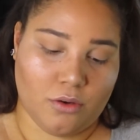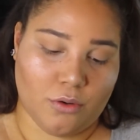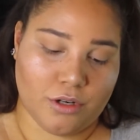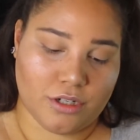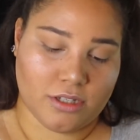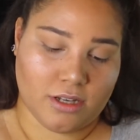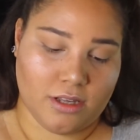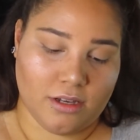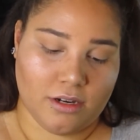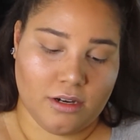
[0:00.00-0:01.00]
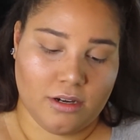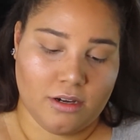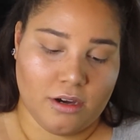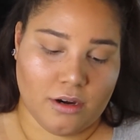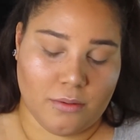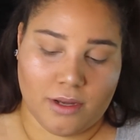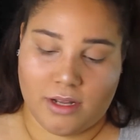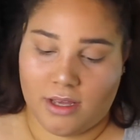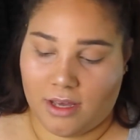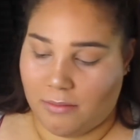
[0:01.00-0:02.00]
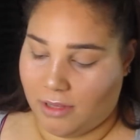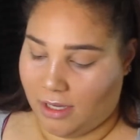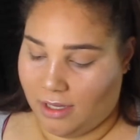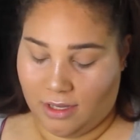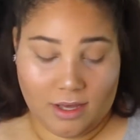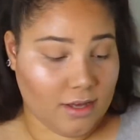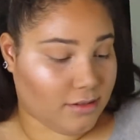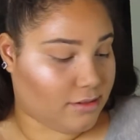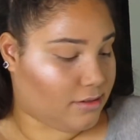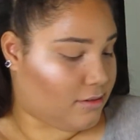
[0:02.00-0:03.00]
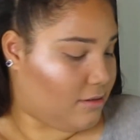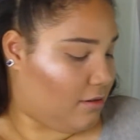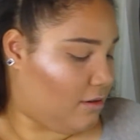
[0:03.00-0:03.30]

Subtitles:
gorgeous color. Already, I'm like, yes,